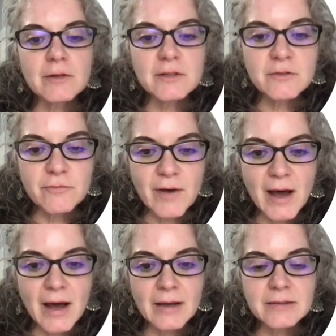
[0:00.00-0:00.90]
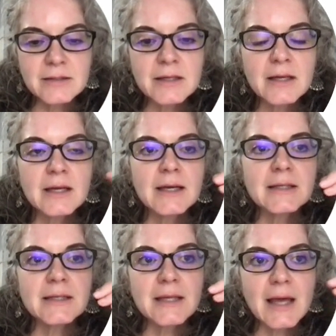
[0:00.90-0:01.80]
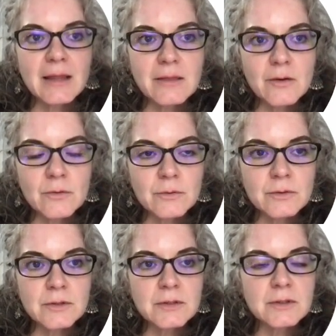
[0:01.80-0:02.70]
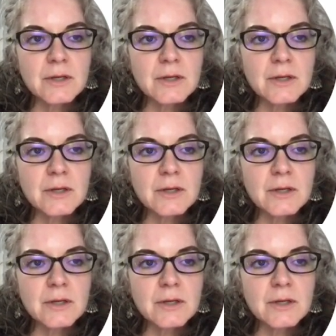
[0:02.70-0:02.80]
as fast to get those